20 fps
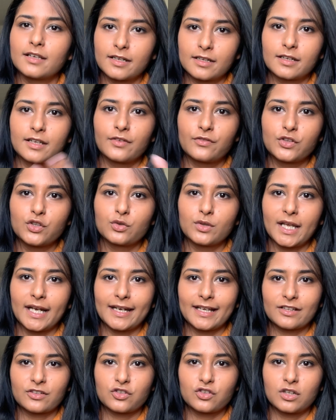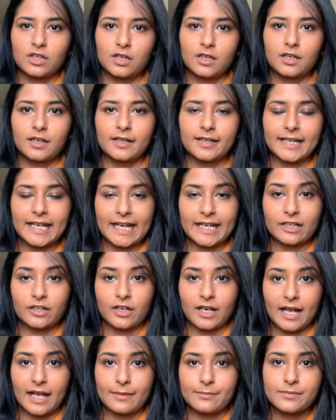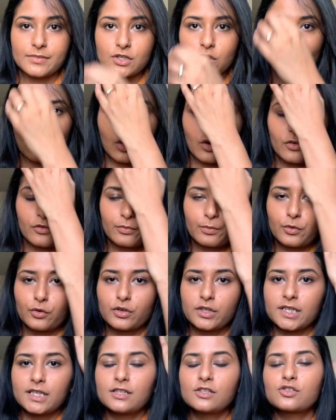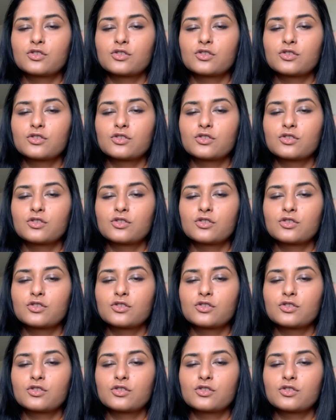gives you that extra 9 grams of protein.